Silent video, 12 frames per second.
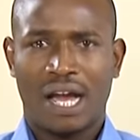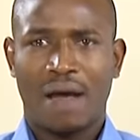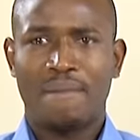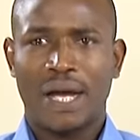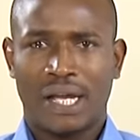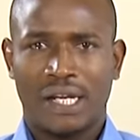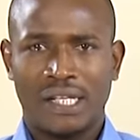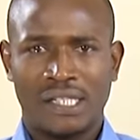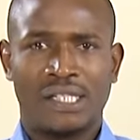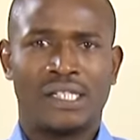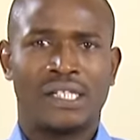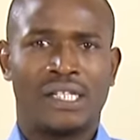a
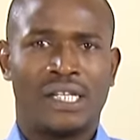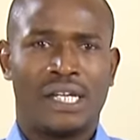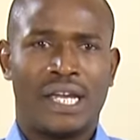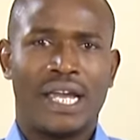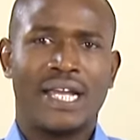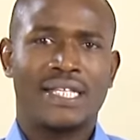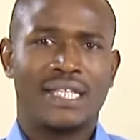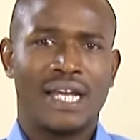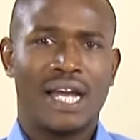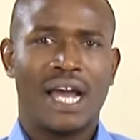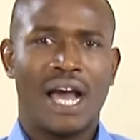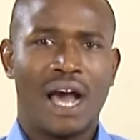magnet is
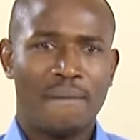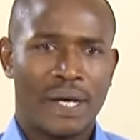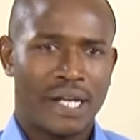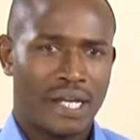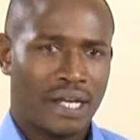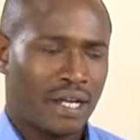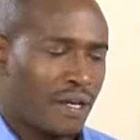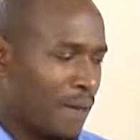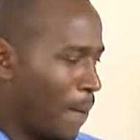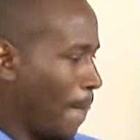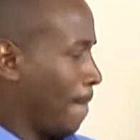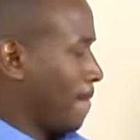hammering.
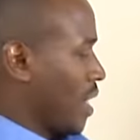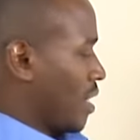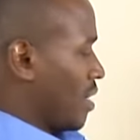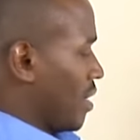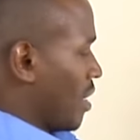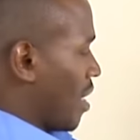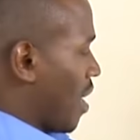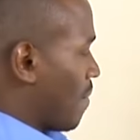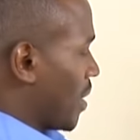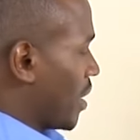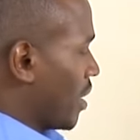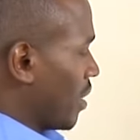
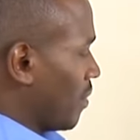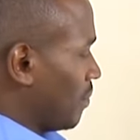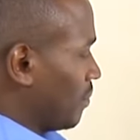Hammering.